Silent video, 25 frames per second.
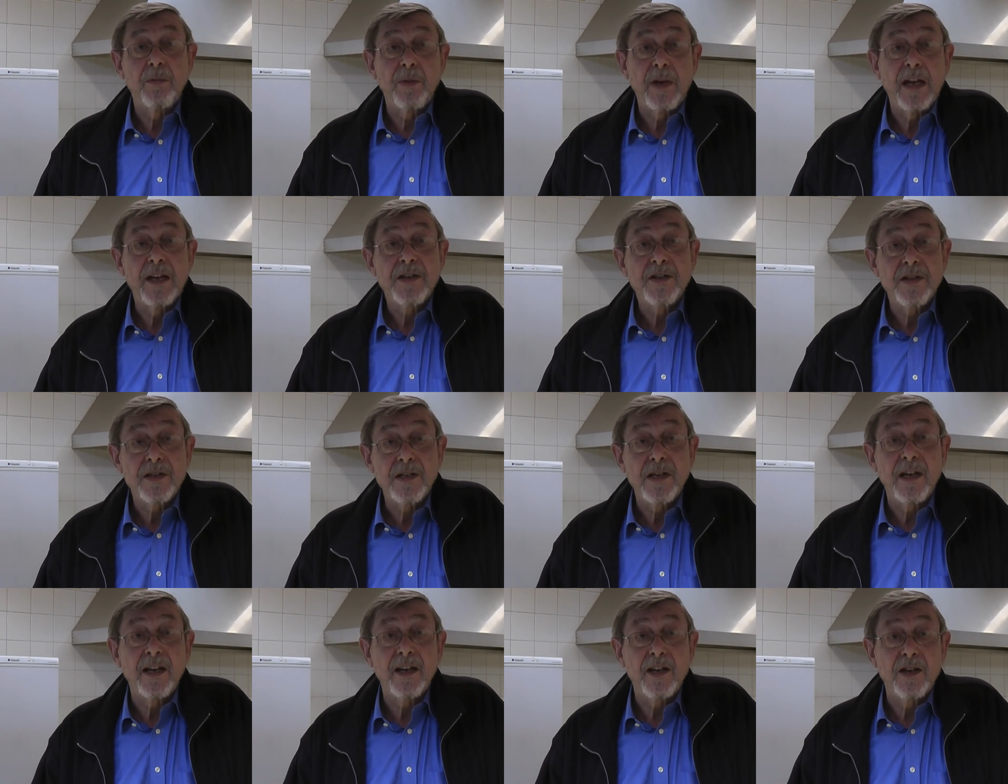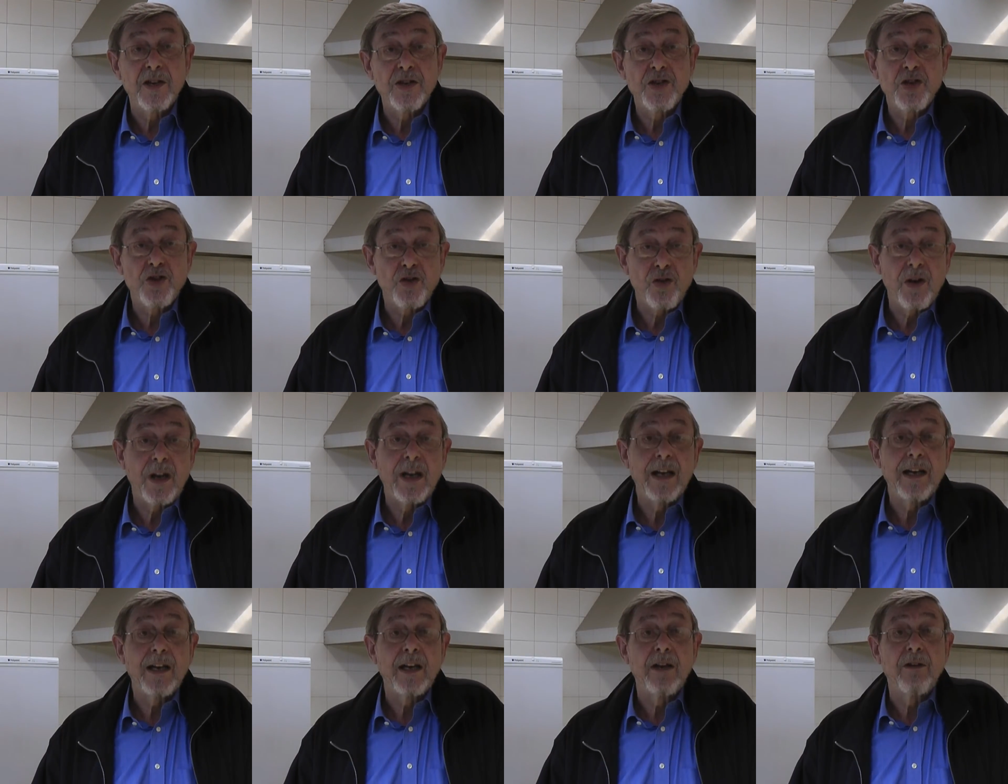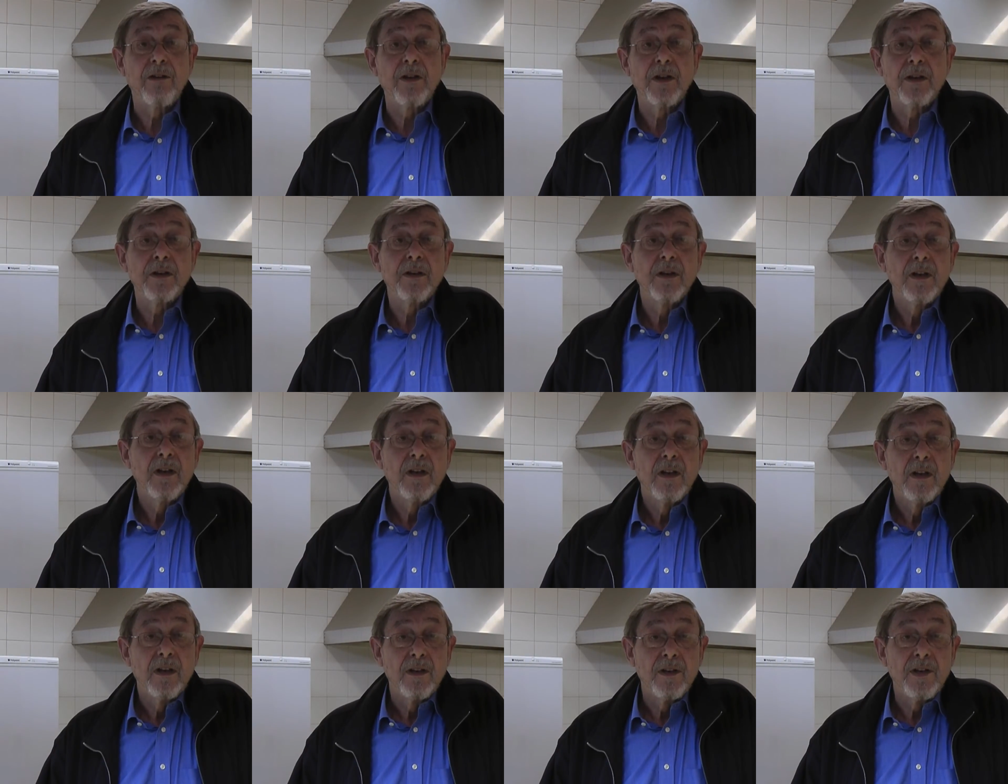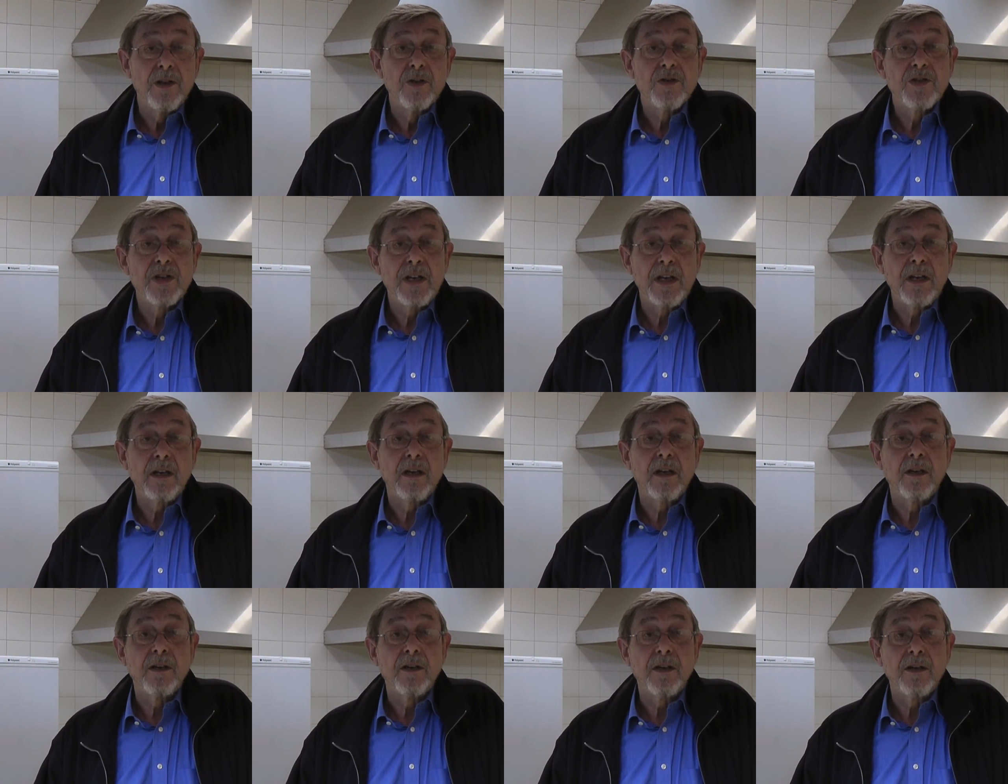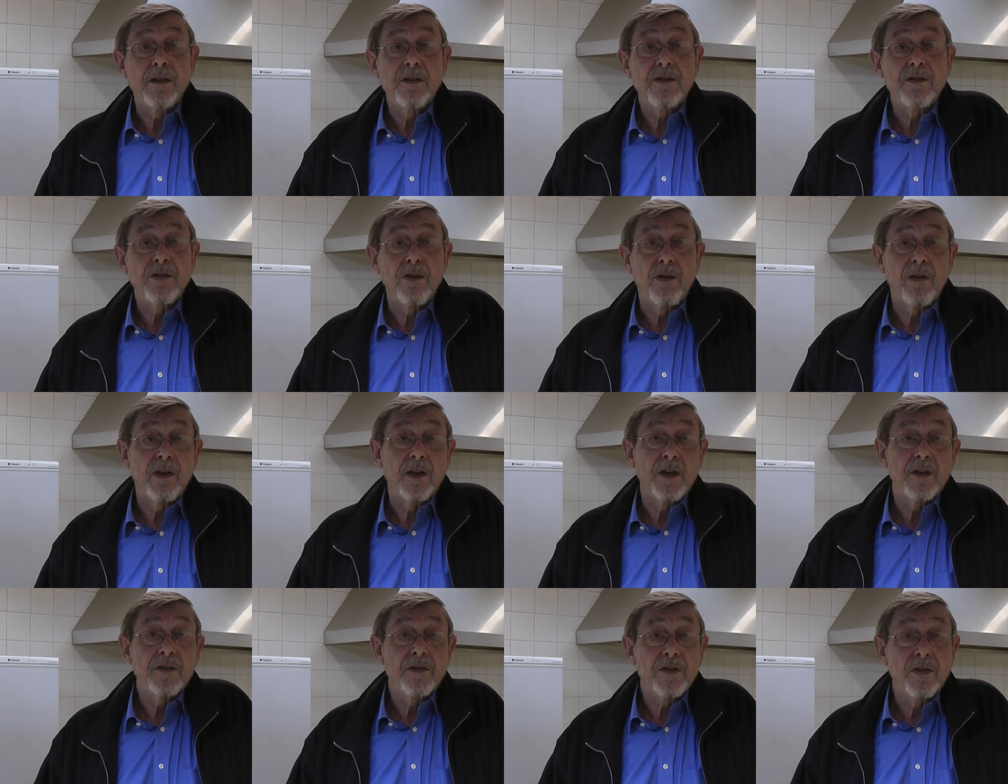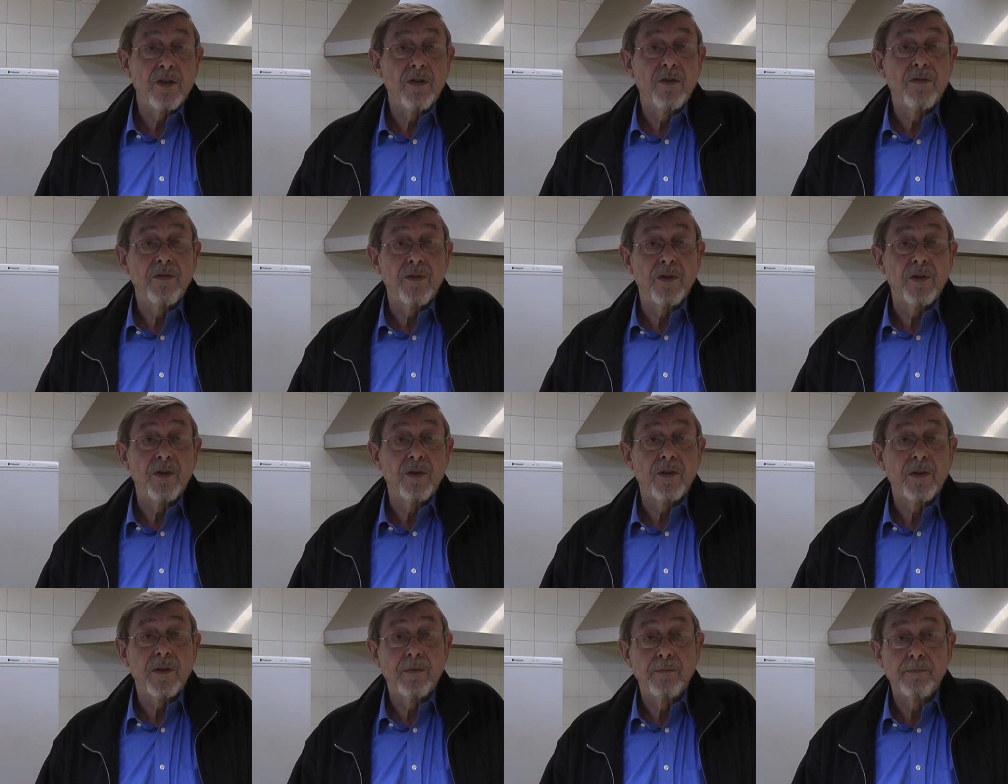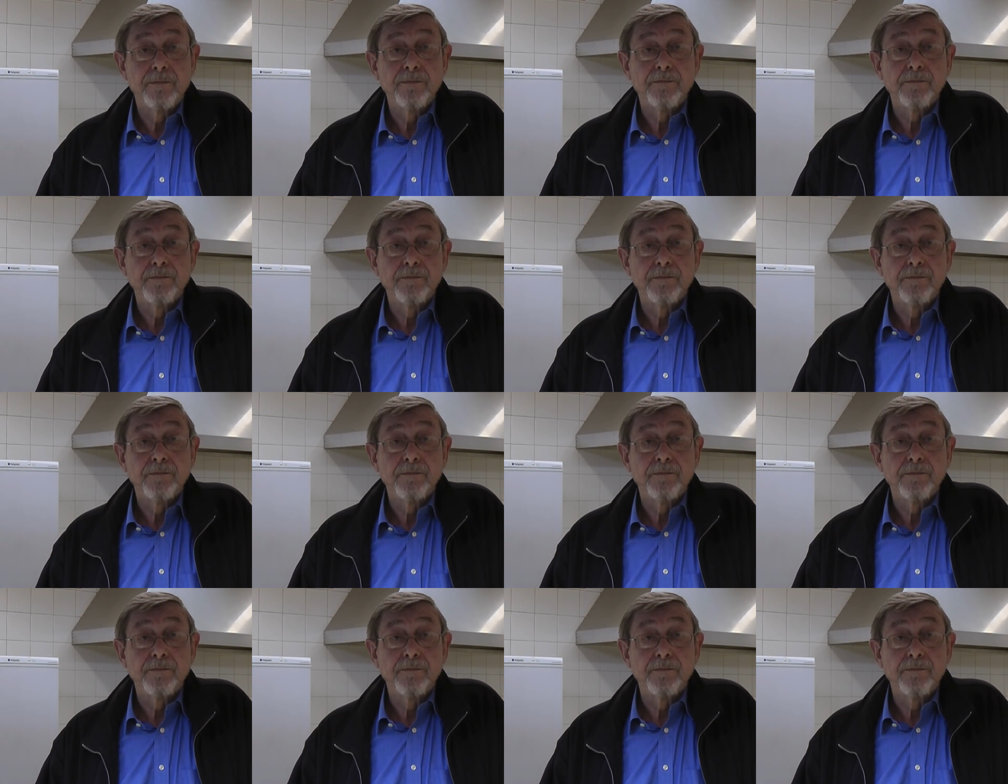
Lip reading: places like Australia and New Zealand and so on and so forth.